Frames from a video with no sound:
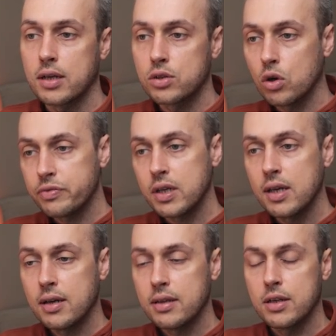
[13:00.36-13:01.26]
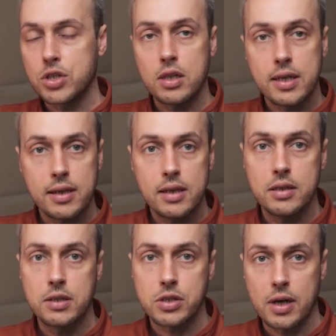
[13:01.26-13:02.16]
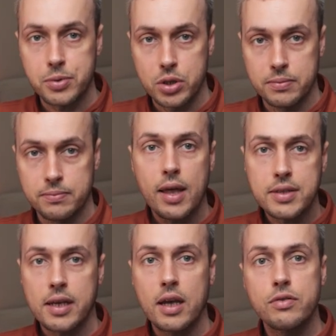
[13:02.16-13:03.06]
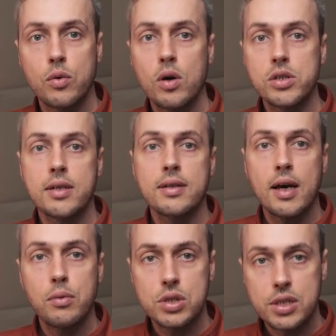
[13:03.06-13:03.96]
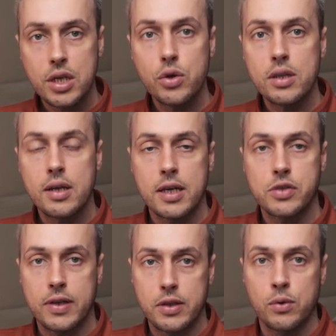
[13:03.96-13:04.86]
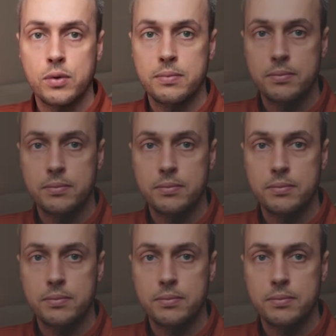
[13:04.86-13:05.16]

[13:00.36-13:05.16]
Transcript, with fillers: a coffee there's a link in the description. Thanks again for watching and we'll see you in the next video.